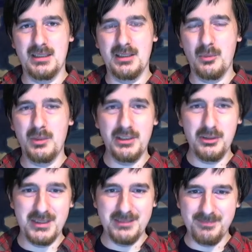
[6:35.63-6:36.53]
When
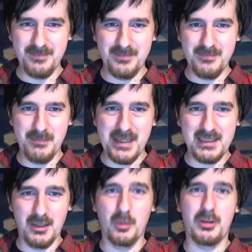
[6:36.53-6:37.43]
you
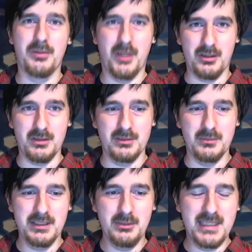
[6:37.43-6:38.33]
make a work of art,
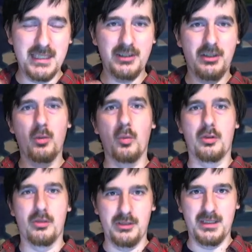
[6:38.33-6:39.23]
when you give it to the
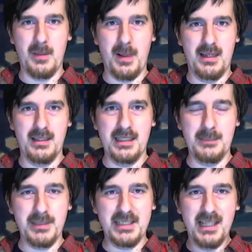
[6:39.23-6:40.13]
world,
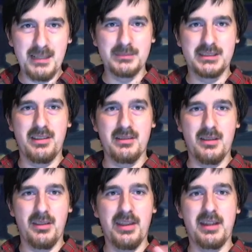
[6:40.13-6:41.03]
it becomes
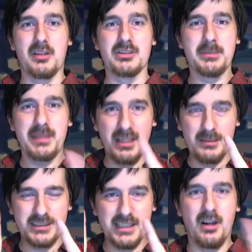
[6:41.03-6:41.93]
theirs. It
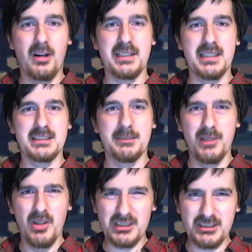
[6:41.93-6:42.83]
becomes the audience. It
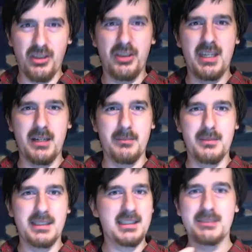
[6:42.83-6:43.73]
belongs to them.
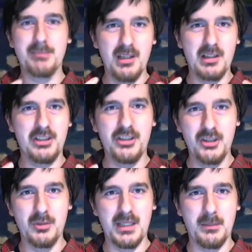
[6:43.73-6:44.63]
It doesn't belong to
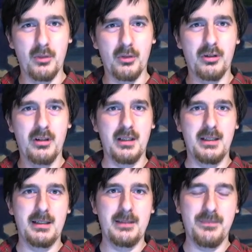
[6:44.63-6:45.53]
you anymore.
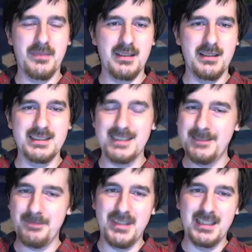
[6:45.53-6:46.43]
It's
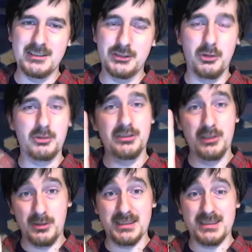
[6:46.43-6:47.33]
like George
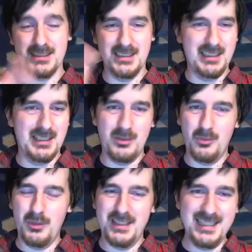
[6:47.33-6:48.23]
Lucas,
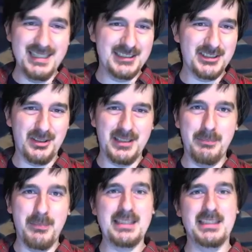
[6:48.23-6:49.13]
when he started
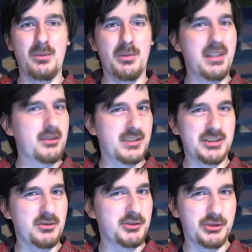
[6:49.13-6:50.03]
messing with the
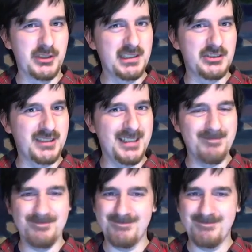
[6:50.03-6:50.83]
original trilogy,